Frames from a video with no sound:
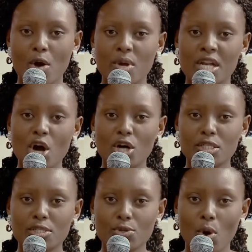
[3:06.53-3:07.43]
we
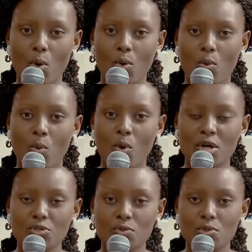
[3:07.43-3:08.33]
don't know
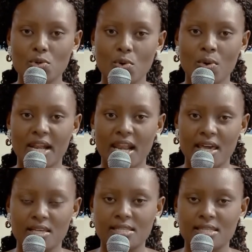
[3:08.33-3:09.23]
what to do
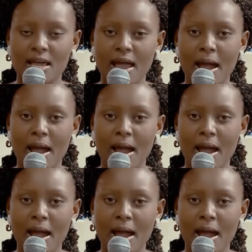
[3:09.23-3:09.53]
next.